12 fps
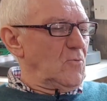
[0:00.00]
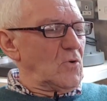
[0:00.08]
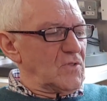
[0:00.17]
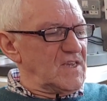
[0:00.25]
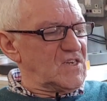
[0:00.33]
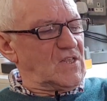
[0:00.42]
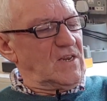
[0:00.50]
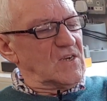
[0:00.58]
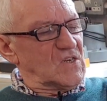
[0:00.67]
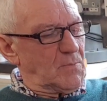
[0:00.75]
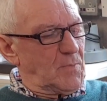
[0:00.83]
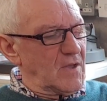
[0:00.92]
Well, these three
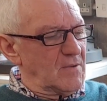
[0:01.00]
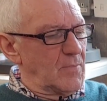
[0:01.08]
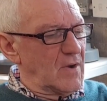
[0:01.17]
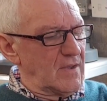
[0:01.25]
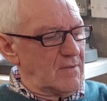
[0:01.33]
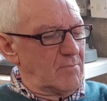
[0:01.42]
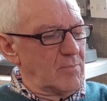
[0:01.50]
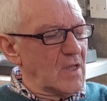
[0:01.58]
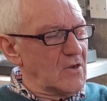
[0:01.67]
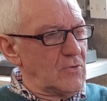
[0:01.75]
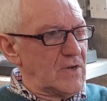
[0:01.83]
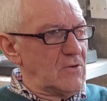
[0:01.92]
are supplied by
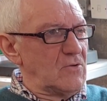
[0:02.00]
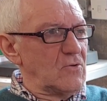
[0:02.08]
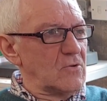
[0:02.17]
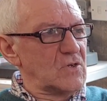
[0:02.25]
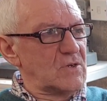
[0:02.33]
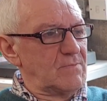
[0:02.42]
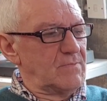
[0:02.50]
Blackwood Outdoors.